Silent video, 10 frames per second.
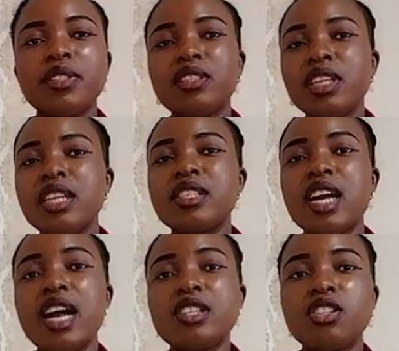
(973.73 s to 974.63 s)
These
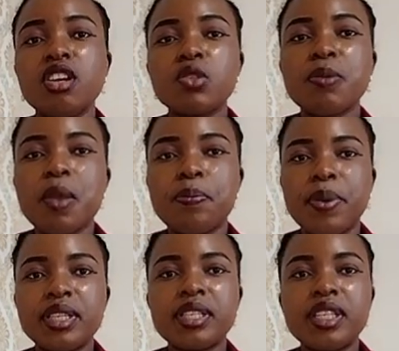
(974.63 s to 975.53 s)
are just my
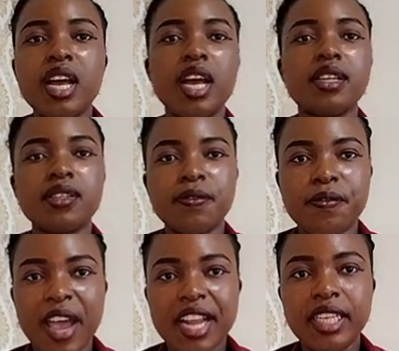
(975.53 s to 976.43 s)
personal
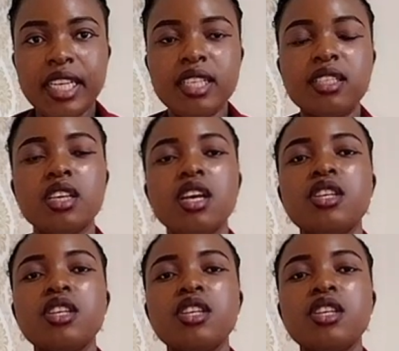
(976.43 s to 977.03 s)
findings.